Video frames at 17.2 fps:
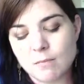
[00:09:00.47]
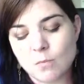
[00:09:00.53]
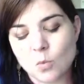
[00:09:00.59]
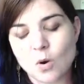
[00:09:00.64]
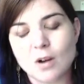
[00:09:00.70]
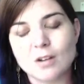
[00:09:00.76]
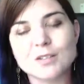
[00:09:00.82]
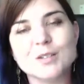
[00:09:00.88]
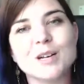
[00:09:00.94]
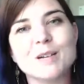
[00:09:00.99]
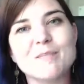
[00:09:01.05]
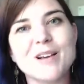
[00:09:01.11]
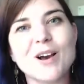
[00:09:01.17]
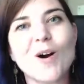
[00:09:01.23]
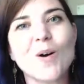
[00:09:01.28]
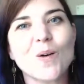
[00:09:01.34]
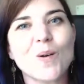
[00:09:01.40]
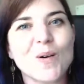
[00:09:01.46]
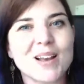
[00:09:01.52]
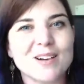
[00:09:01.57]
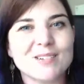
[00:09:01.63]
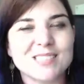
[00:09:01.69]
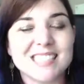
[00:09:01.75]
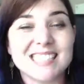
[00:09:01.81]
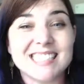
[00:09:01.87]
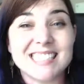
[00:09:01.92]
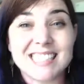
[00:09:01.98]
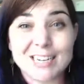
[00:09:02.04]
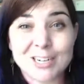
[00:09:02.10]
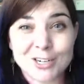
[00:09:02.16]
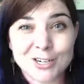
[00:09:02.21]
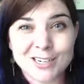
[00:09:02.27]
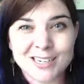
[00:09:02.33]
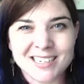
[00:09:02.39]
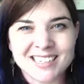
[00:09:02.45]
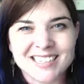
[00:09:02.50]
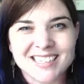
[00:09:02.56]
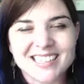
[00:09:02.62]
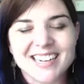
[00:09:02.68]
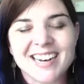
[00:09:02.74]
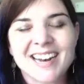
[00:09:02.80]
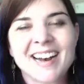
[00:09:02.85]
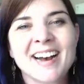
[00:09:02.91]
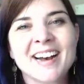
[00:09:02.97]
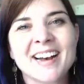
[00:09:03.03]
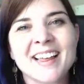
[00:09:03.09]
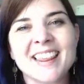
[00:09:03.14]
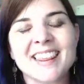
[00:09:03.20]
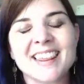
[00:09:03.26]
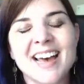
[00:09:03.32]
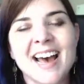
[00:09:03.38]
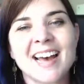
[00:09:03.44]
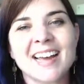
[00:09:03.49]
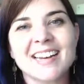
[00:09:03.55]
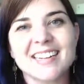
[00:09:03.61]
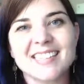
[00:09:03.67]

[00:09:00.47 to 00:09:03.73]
We're also going to be all going out to dinner that